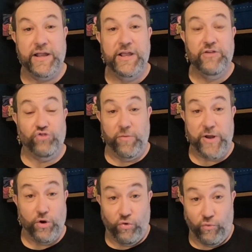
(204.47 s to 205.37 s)
It's going to be
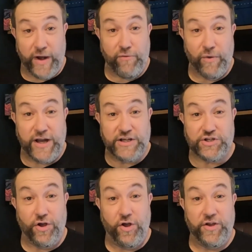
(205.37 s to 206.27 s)
a great race
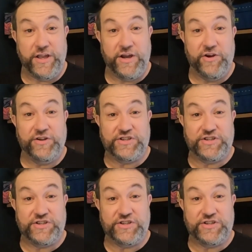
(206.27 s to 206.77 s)
all year to